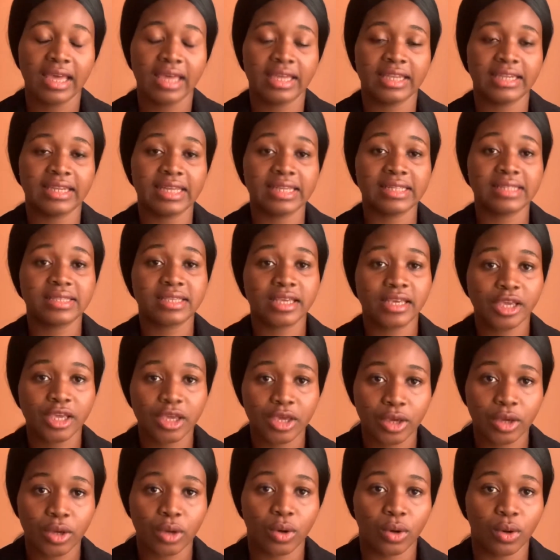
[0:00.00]
they take
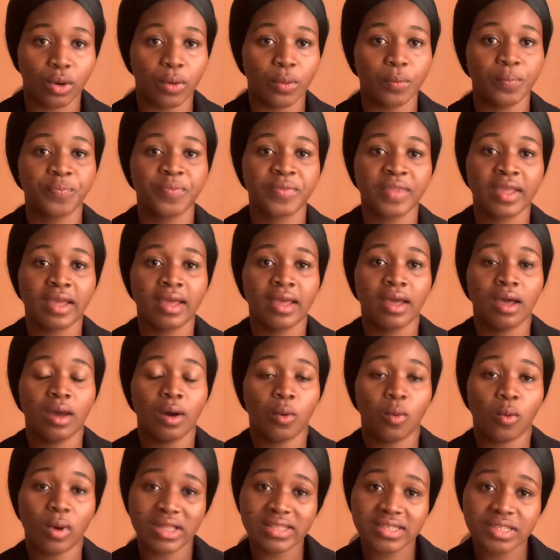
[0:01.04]
your
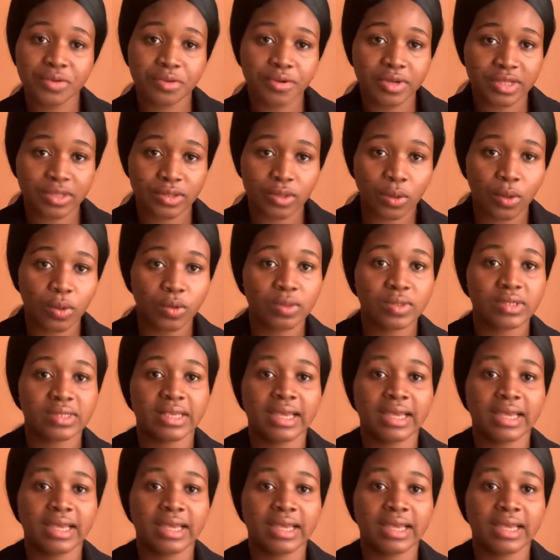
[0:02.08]
WASI results